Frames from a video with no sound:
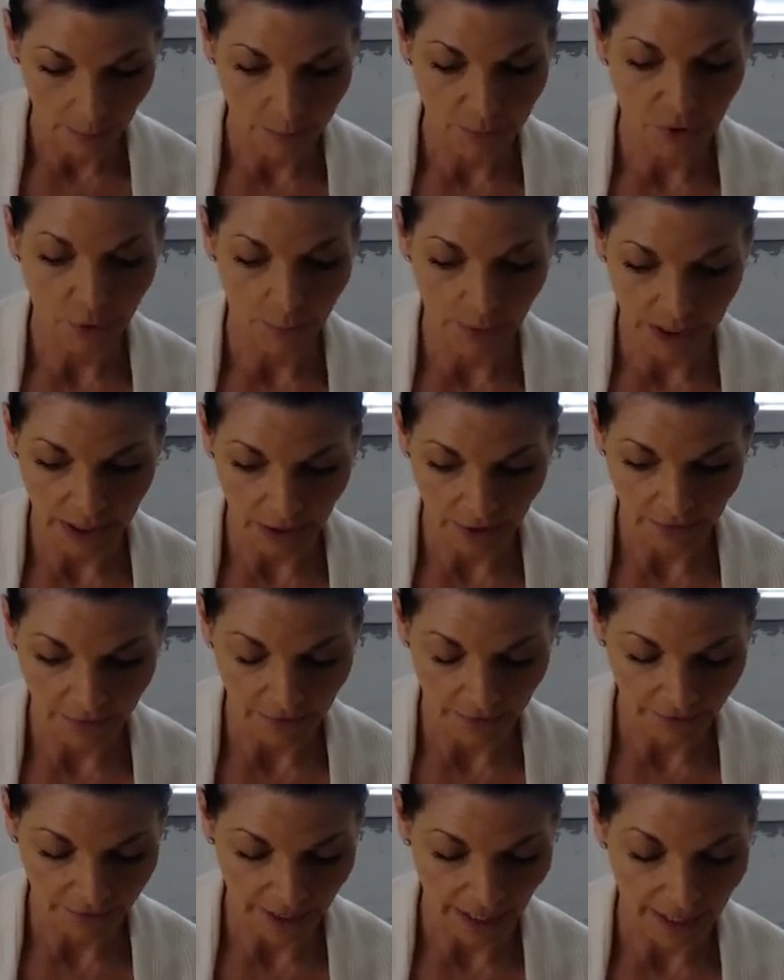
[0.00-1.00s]
So be
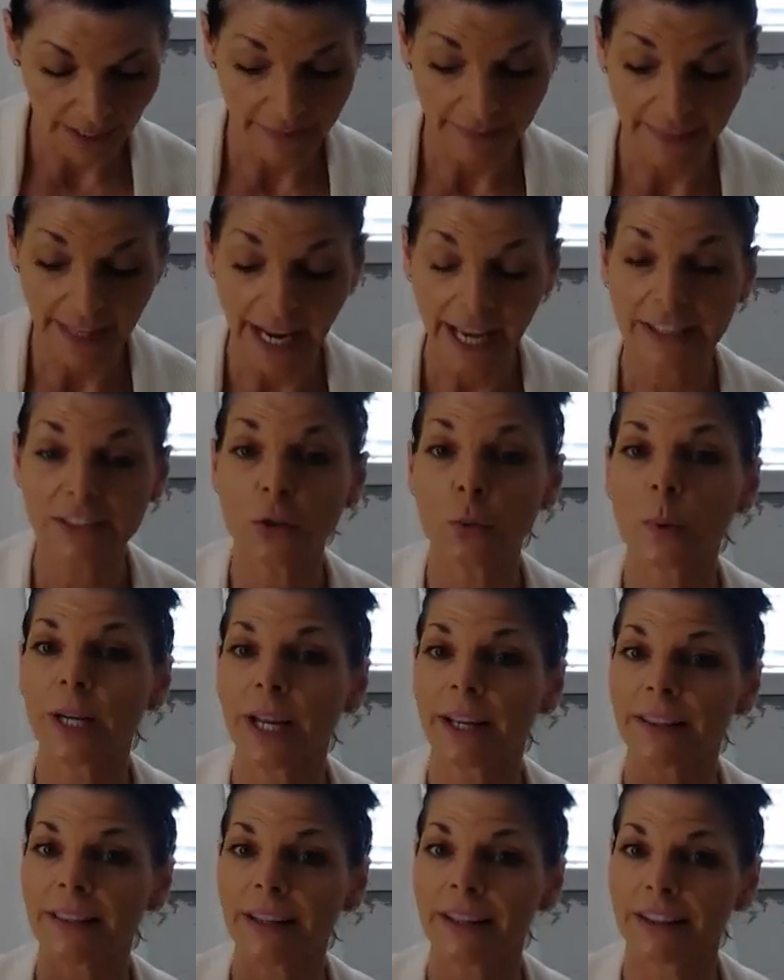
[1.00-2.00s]
careful of that, and that's what
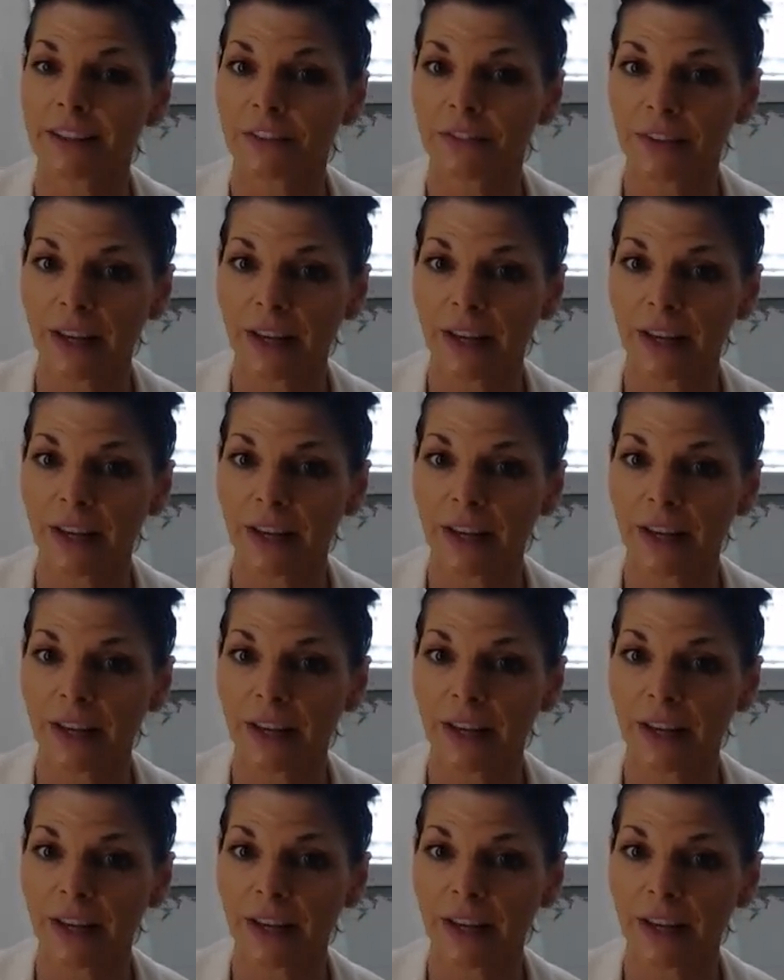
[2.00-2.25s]
I think the